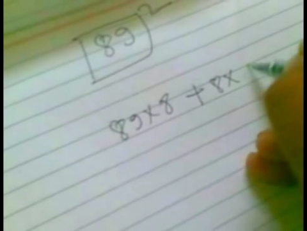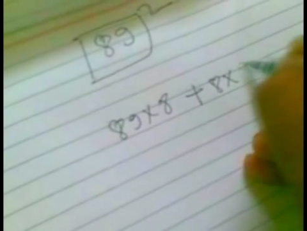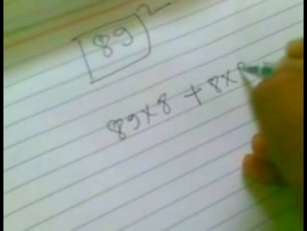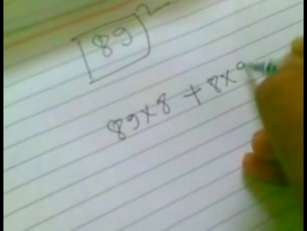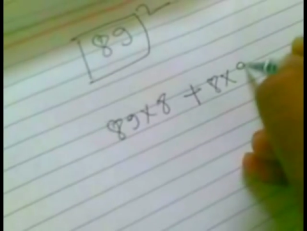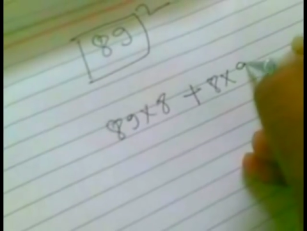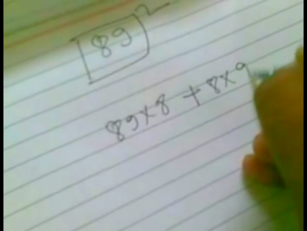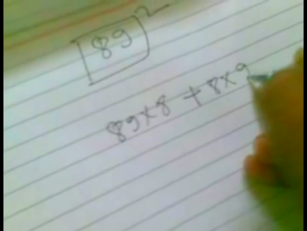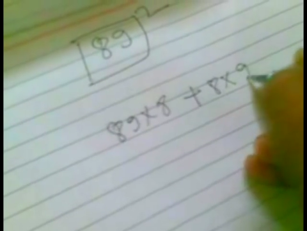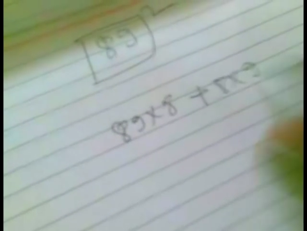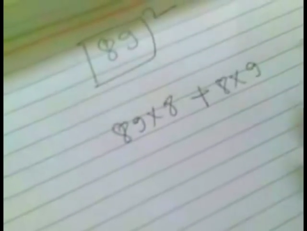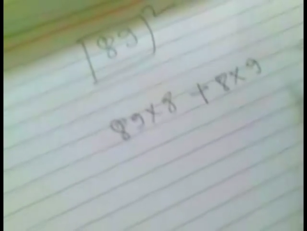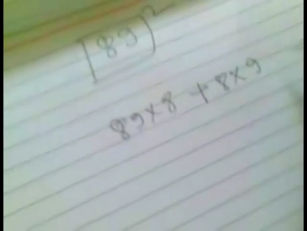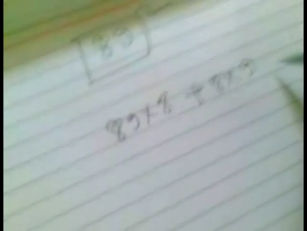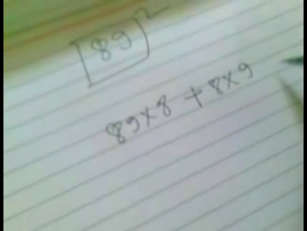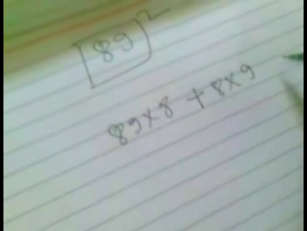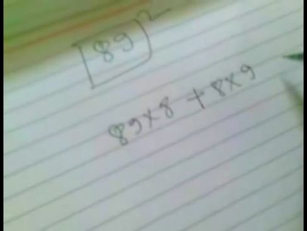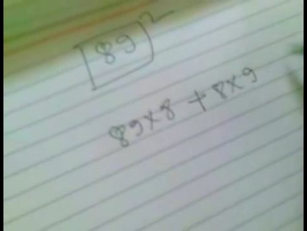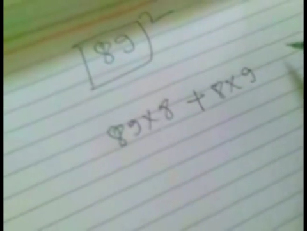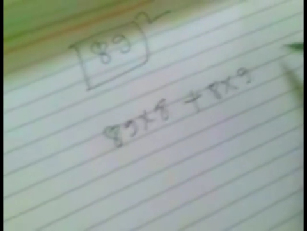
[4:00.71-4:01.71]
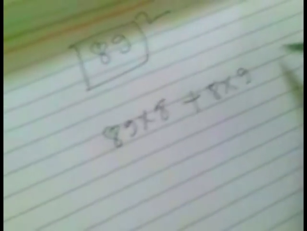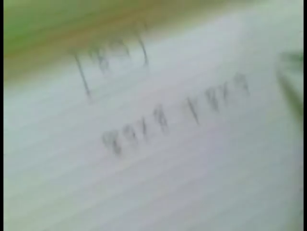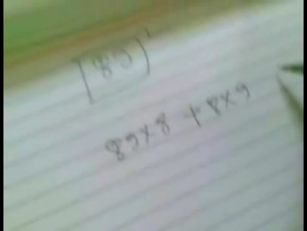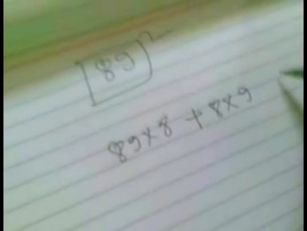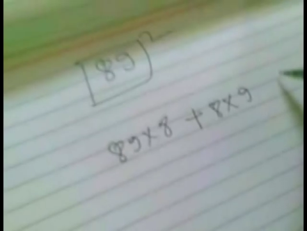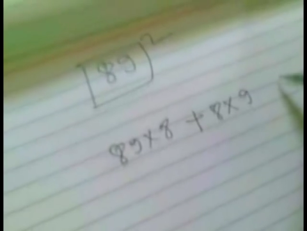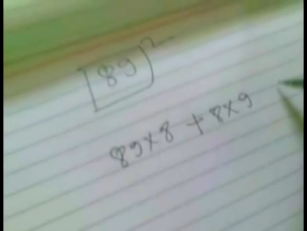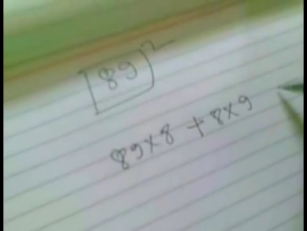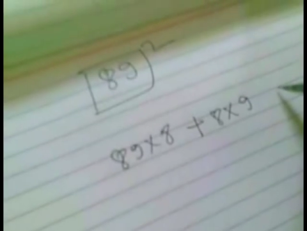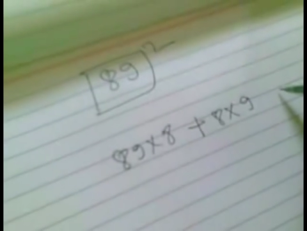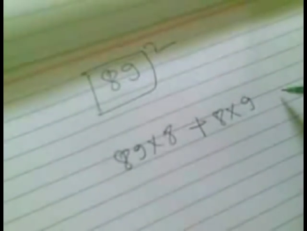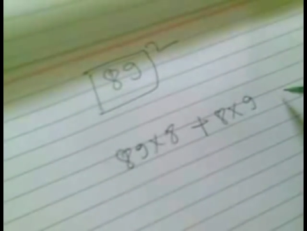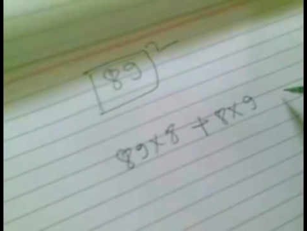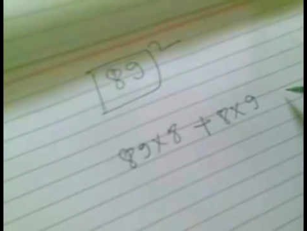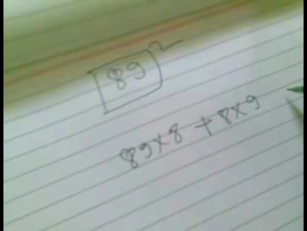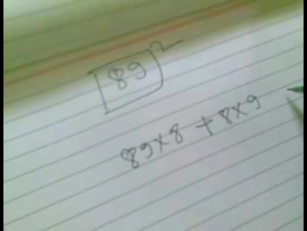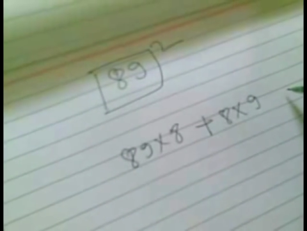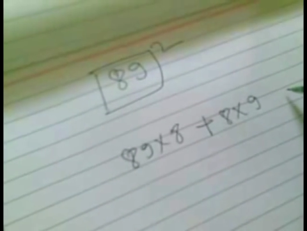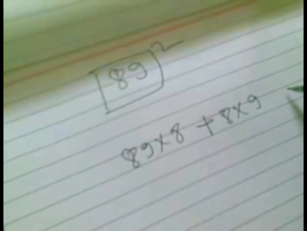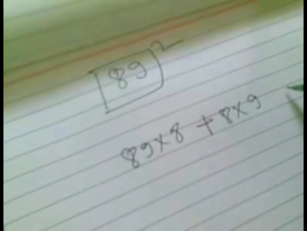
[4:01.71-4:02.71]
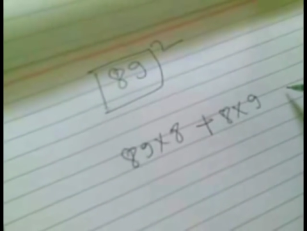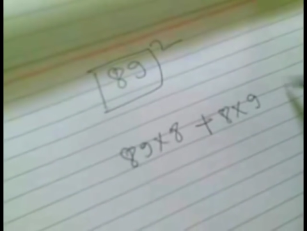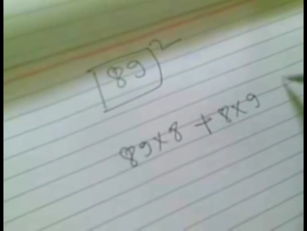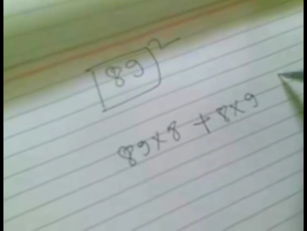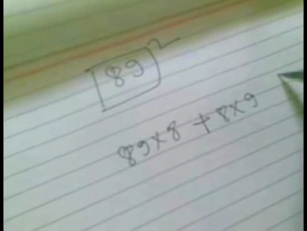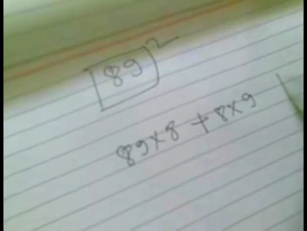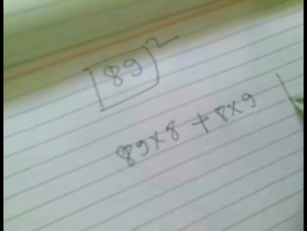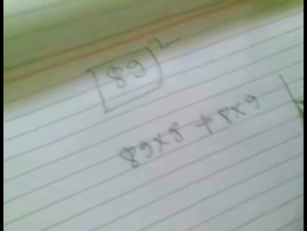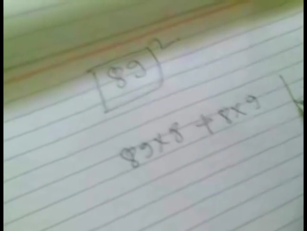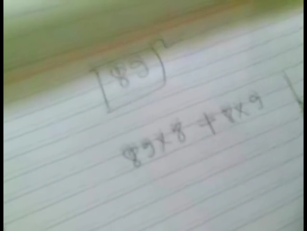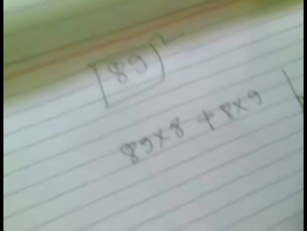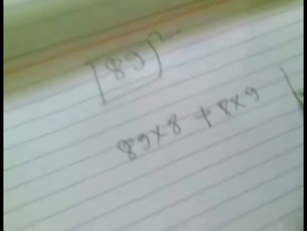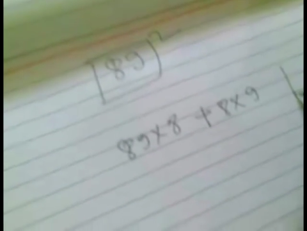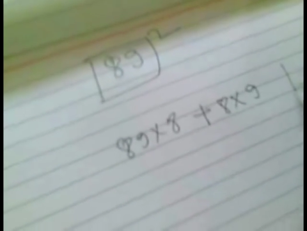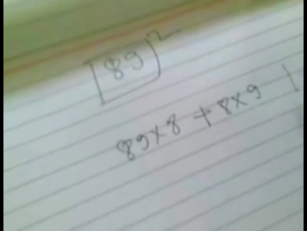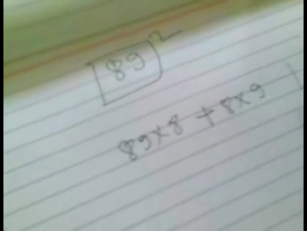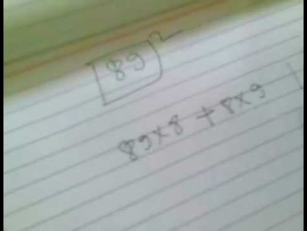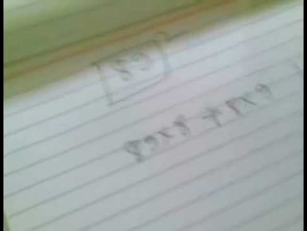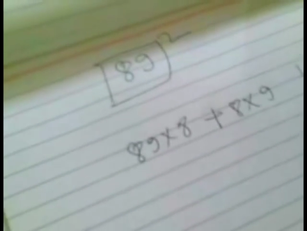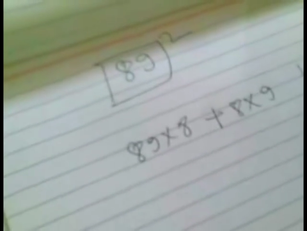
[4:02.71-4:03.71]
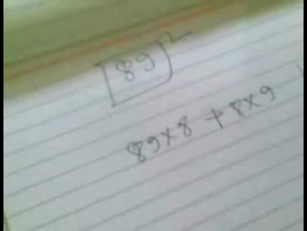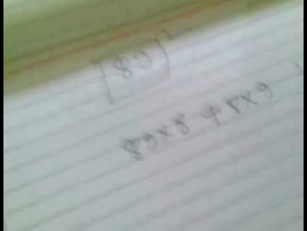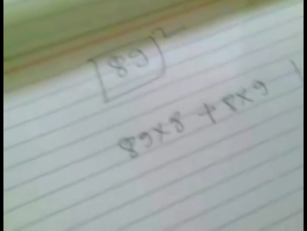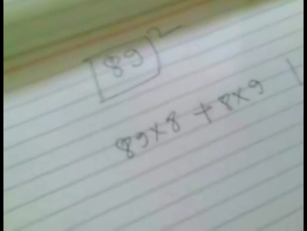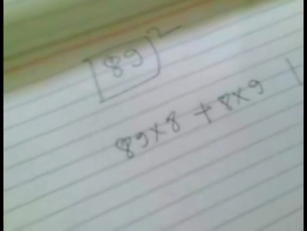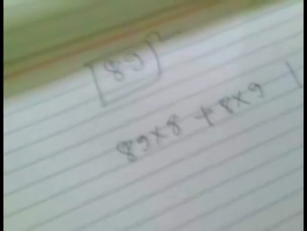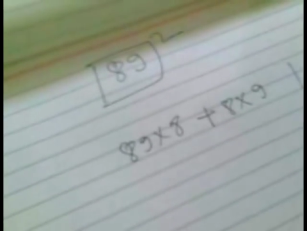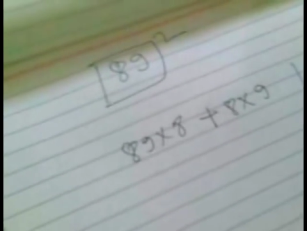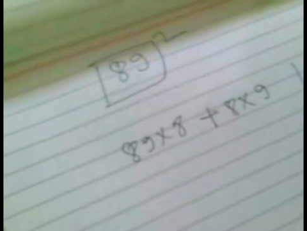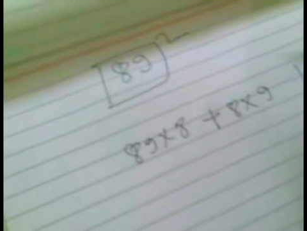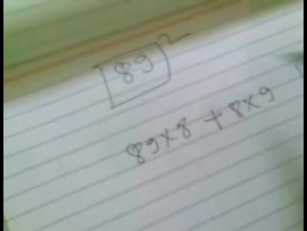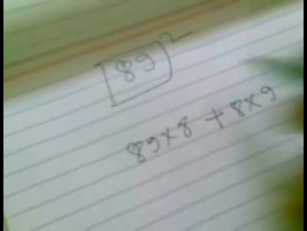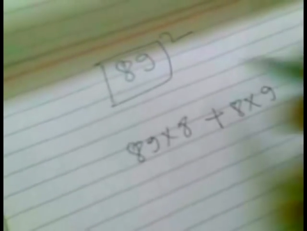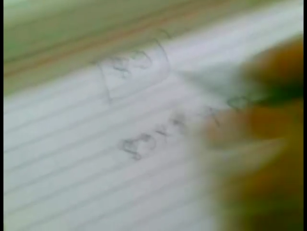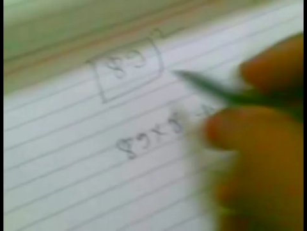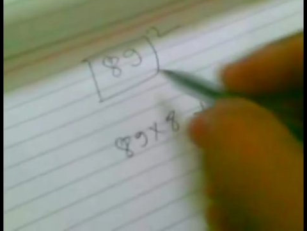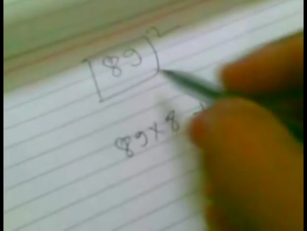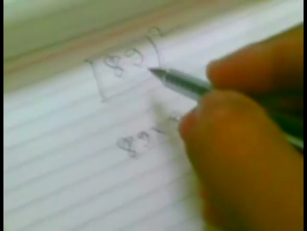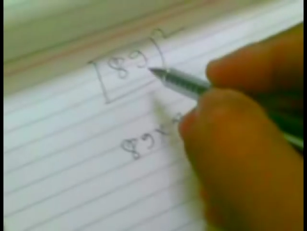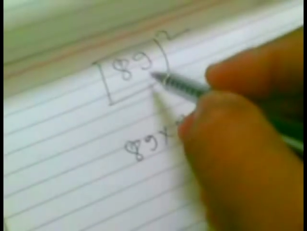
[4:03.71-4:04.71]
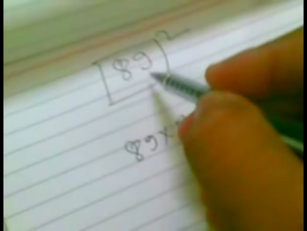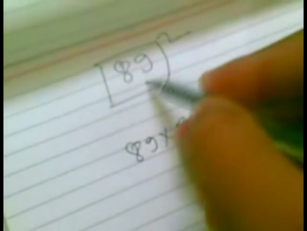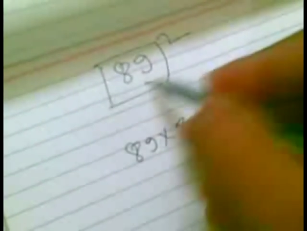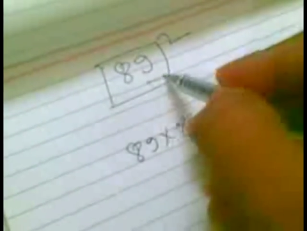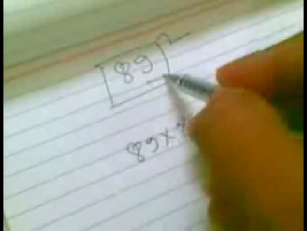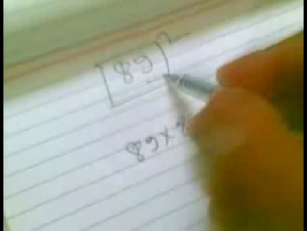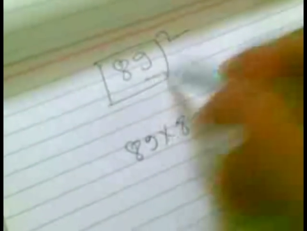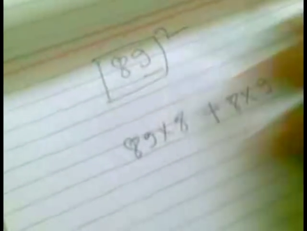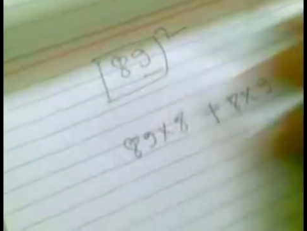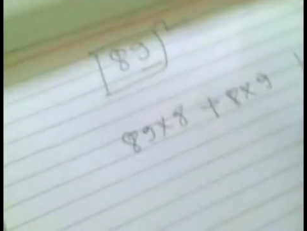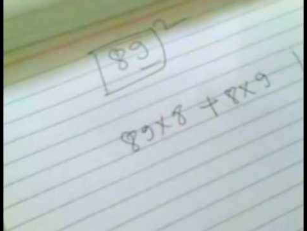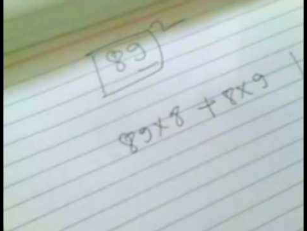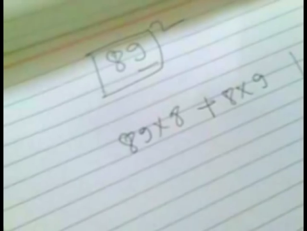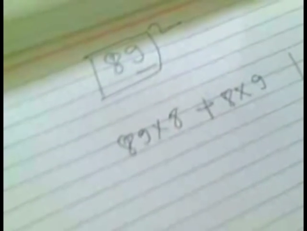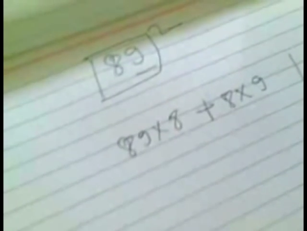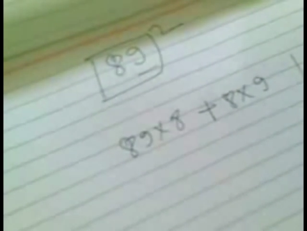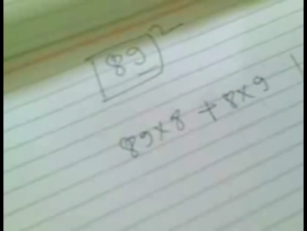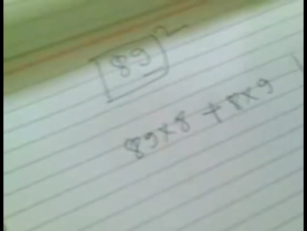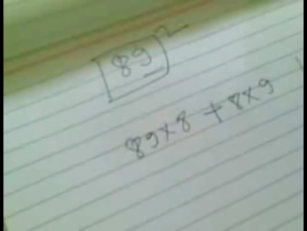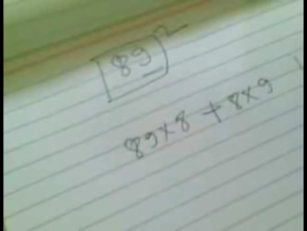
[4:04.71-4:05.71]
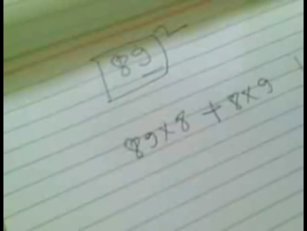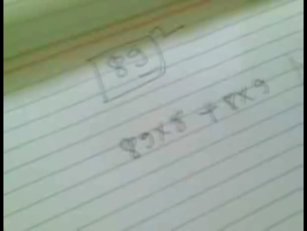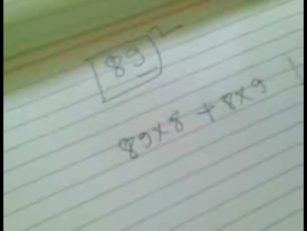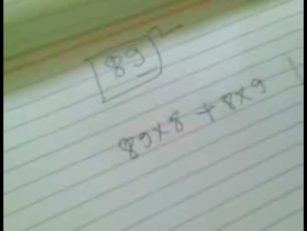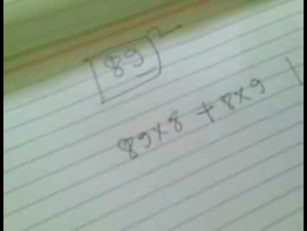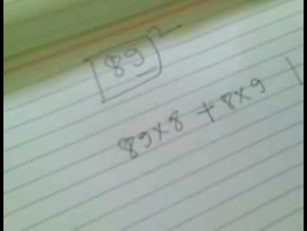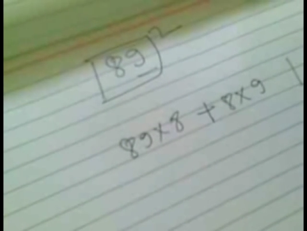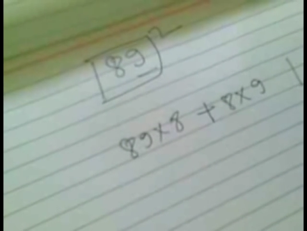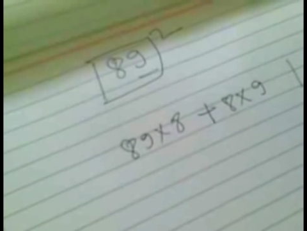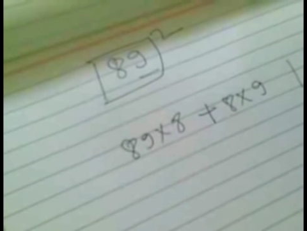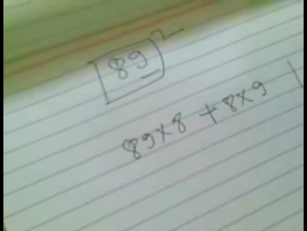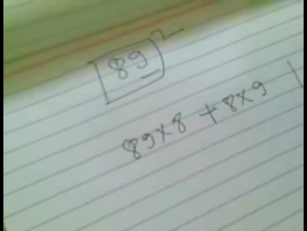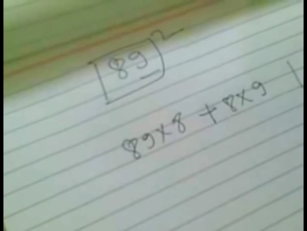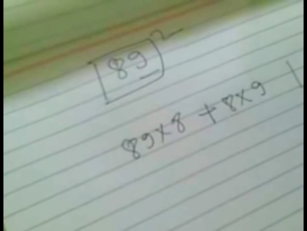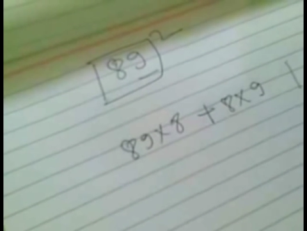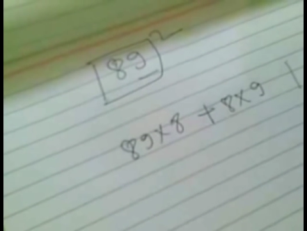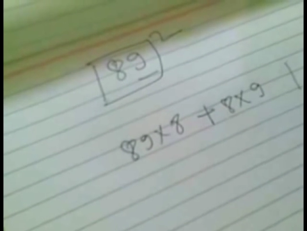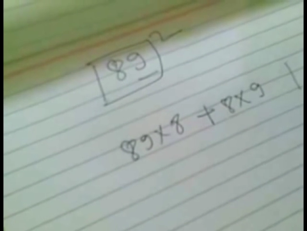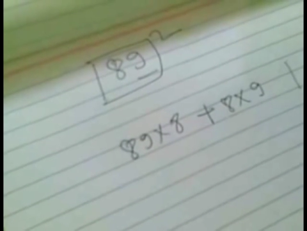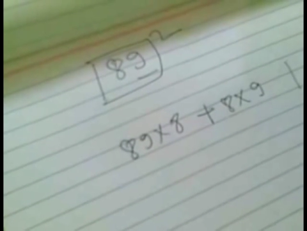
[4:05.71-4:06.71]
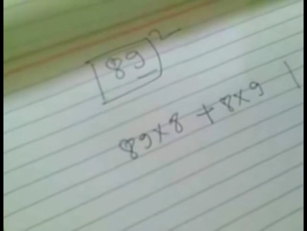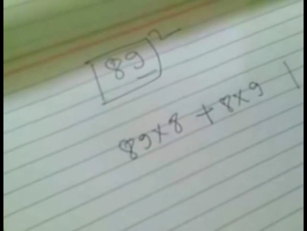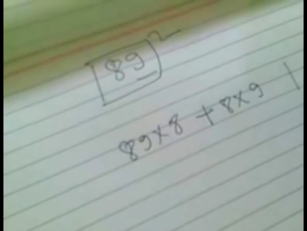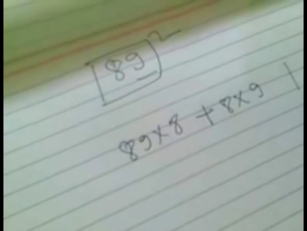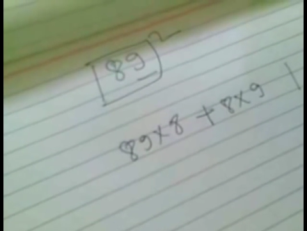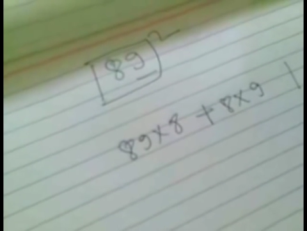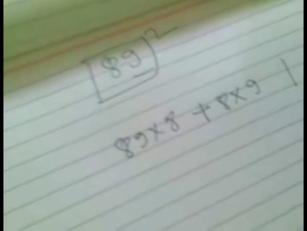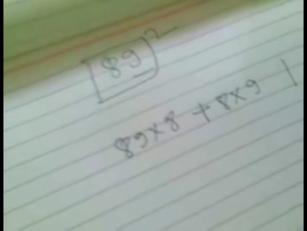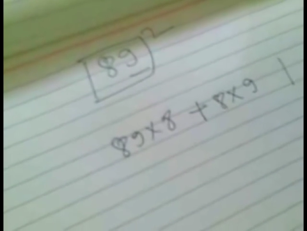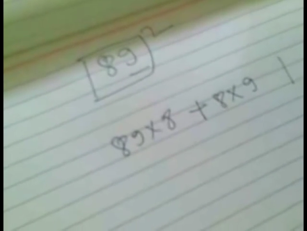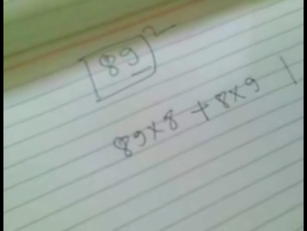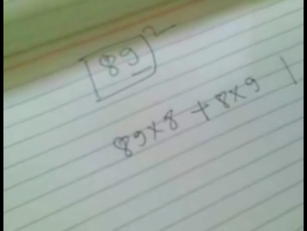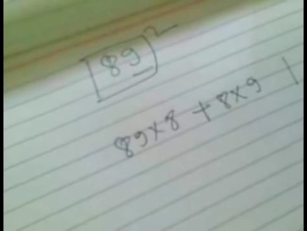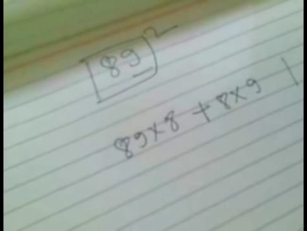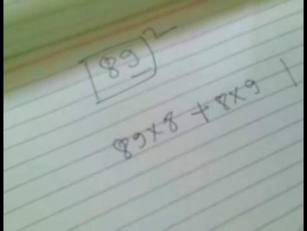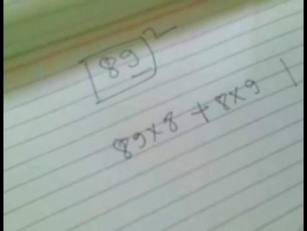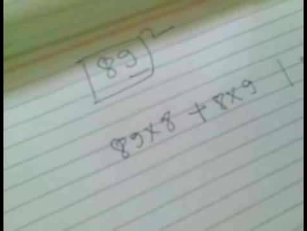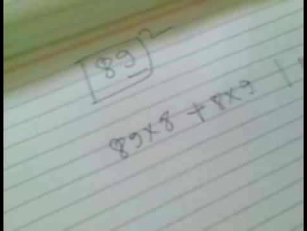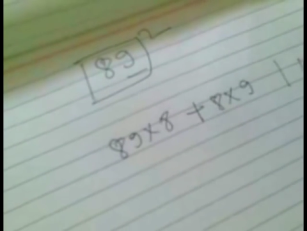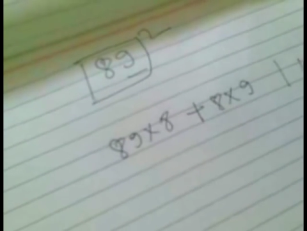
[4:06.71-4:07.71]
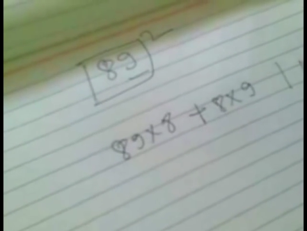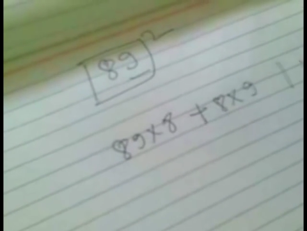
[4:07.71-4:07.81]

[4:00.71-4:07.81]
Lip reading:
No face is visible, so there are no lips to read.